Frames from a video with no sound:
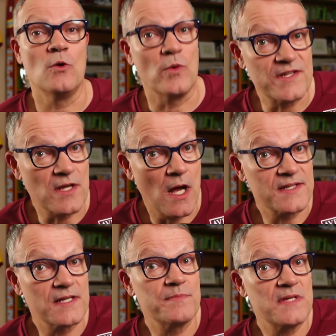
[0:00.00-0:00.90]
We saw
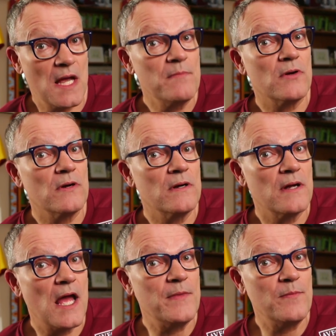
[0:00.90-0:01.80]
September
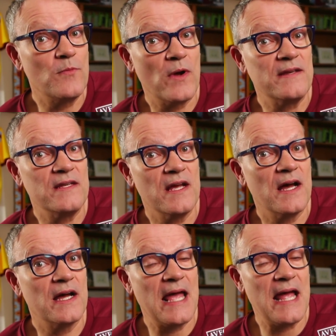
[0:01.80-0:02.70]
Emi
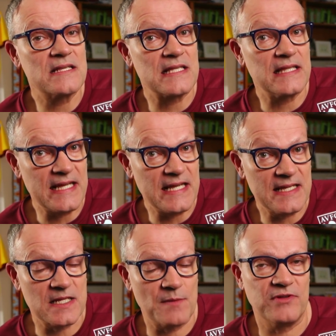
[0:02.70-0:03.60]
Buendia against
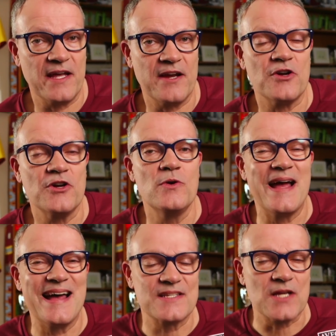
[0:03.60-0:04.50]
Leeds, a player who,
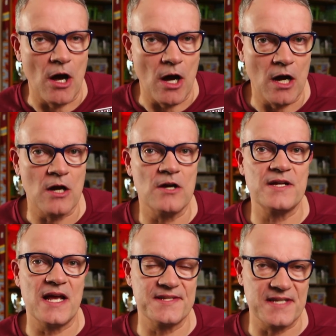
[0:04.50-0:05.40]
as hard
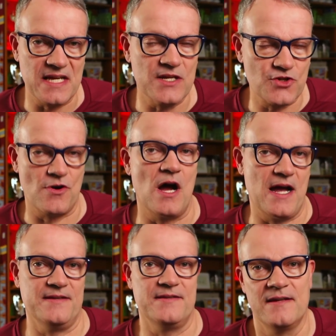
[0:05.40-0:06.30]
as he
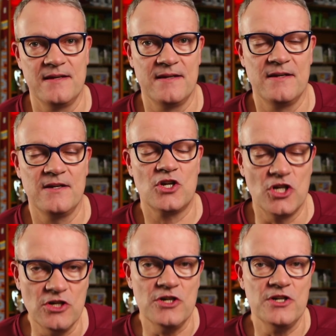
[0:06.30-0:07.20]
tried,
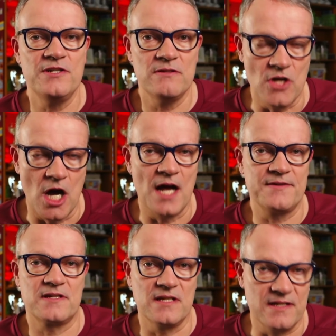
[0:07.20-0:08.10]
could
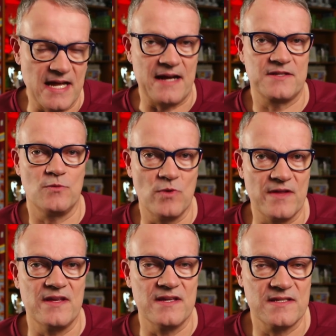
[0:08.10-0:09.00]
not connect
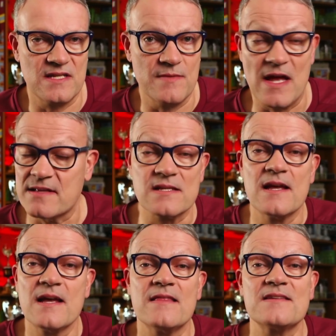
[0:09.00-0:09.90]
with his teammates.
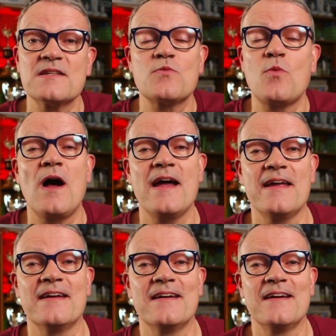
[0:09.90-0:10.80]
This is
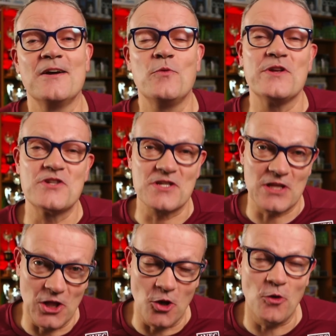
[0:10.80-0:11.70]
why we just
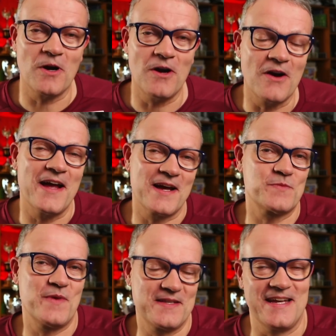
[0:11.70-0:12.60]
lower our
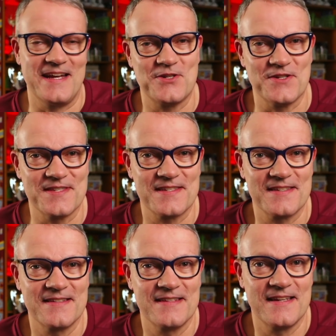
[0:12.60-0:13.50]
expectations
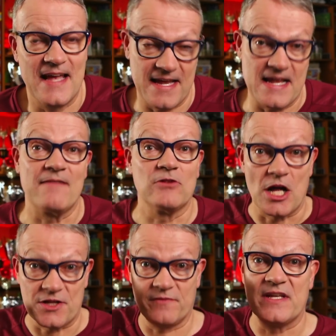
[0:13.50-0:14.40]
and have
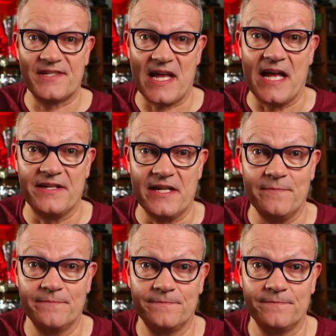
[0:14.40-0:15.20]
lots of this handy.